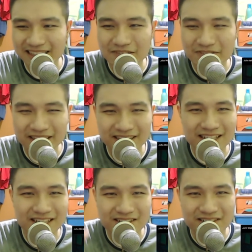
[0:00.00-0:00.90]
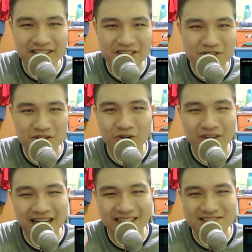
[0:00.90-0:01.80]
that we get another disco
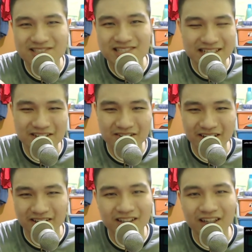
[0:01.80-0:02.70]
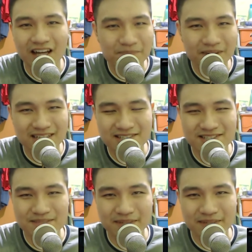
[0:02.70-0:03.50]
kind of scene, you know, like a club kind of scene,